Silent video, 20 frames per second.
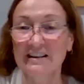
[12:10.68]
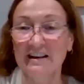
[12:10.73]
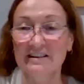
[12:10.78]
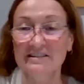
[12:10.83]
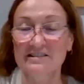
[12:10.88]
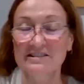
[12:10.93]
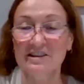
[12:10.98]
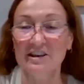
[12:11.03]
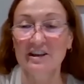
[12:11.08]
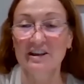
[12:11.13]
I
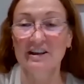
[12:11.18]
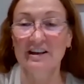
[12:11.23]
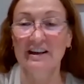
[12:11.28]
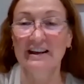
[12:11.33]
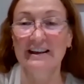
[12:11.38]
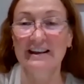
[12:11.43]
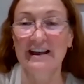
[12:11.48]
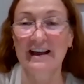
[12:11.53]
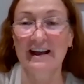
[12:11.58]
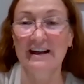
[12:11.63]

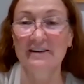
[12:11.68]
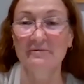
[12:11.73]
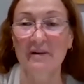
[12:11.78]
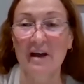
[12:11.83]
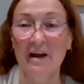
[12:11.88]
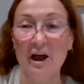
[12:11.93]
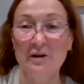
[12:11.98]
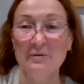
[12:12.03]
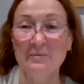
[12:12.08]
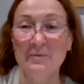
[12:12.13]
certainly
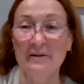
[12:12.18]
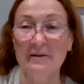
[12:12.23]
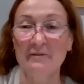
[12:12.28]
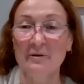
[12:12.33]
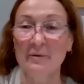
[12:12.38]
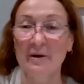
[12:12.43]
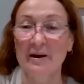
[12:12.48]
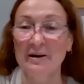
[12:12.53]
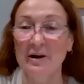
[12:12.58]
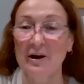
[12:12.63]
hope
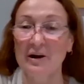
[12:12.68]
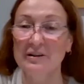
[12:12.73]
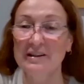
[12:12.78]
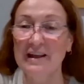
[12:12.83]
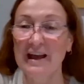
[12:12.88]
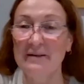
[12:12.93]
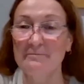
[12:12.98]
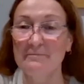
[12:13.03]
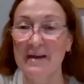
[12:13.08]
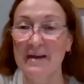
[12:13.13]
everyone got
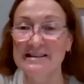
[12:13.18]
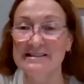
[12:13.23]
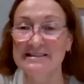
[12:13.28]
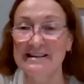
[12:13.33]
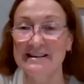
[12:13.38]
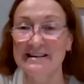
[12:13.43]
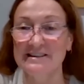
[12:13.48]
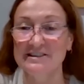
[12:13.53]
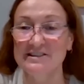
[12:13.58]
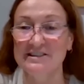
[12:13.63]
that
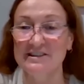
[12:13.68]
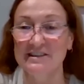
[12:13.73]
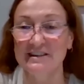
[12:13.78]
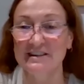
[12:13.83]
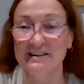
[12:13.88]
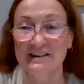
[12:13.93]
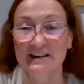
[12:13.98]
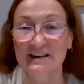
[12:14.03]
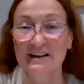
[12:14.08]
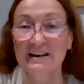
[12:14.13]
message
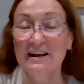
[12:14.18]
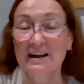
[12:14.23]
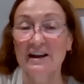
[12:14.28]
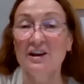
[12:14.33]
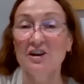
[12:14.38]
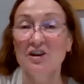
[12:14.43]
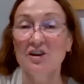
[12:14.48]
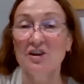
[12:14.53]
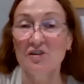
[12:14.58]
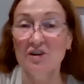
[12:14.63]
that
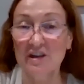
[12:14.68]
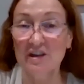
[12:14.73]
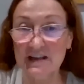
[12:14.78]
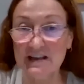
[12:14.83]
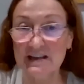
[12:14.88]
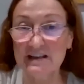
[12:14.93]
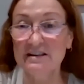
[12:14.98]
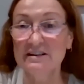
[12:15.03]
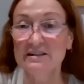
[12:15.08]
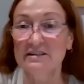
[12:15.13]
you
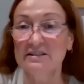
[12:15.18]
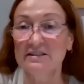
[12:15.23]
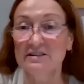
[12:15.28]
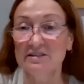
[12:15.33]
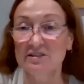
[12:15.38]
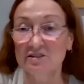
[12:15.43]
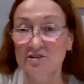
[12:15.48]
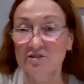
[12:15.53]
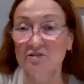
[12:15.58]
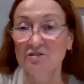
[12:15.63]
need
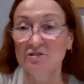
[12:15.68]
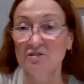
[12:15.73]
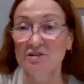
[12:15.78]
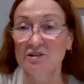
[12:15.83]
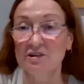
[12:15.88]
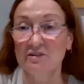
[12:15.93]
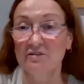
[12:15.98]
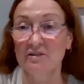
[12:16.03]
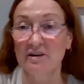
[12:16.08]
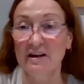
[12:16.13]
to talk to
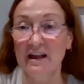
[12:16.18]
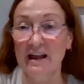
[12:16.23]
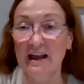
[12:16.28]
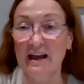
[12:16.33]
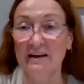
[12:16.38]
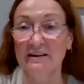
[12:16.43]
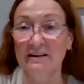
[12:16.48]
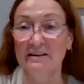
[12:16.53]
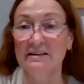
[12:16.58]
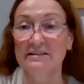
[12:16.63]
your
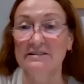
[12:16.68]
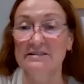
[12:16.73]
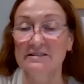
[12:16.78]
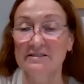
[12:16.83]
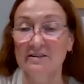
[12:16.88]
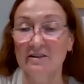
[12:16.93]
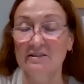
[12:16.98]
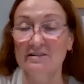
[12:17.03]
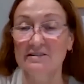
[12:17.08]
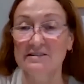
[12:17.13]
accountant. It's
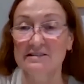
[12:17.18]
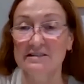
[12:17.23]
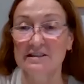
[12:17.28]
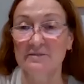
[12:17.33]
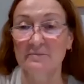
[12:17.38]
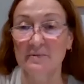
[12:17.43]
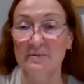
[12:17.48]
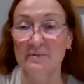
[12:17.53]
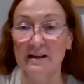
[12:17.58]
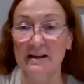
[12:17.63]
not as
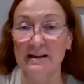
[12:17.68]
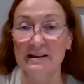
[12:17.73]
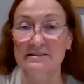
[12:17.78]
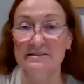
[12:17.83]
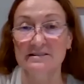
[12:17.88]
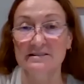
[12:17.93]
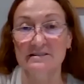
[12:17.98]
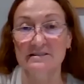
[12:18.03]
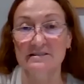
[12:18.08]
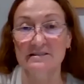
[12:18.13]
simple as
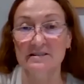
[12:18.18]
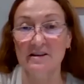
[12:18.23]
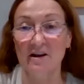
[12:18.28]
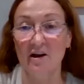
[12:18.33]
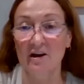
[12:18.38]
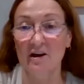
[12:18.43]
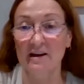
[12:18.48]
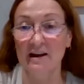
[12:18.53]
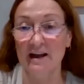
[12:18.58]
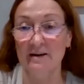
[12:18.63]
just
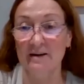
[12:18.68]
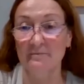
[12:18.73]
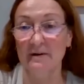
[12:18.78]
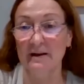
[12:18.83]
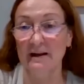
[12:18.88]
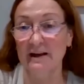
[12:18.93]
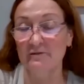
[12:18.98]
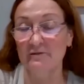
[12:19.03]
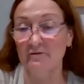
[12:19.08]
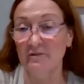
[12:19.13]
sign up
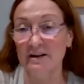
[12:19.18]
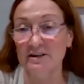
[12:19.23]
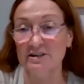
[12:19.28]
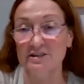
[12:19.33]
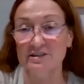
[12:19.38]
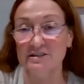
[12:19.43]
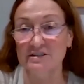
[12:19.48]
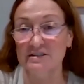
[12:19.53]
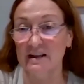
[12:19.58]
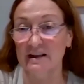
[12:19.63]
and
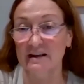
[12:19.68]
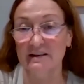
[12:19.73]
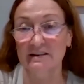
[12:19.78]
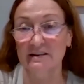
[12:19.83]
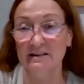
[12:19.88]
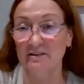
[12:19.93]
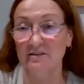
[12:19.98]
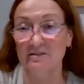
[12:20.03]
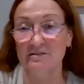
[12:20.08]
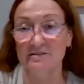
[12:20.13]
register,
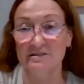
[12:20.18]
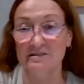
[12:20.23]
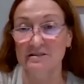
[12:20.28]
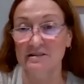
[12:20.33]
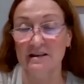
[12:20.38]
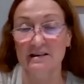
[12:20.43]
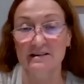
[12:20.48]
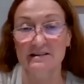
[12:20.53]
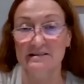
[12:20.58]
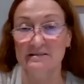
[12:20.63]
because
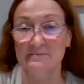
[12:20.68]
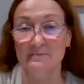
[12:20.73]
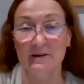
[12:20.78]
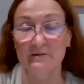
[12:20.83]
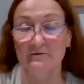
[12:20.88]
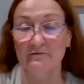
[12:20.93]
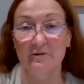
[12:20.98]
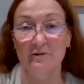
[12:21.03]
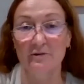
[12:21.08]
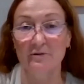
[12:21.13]
there's
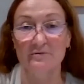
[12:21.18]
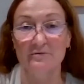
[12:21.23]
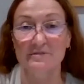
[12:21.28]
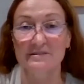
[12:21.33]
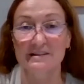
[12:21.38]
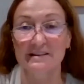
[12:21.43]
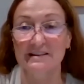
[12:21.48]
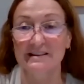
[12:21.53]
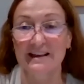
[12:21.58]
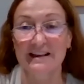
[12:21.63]
pitfalls.
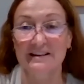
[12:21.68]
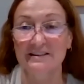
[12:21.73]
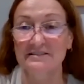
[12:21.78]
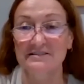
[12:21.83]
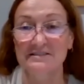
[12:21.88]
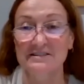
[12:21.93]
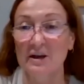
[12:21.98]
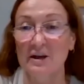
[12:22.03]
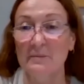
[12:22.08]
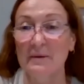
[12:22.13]
Thank you
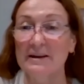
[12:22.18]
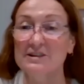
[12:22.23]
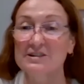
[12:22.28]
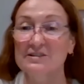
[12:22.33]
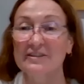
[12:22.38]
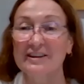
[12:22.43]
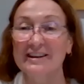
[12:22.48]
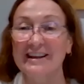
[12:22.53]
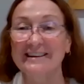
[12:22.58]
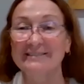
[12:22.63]
so much
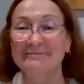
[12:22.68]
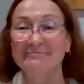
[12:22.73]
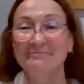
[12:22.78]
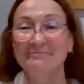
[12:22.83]
for that.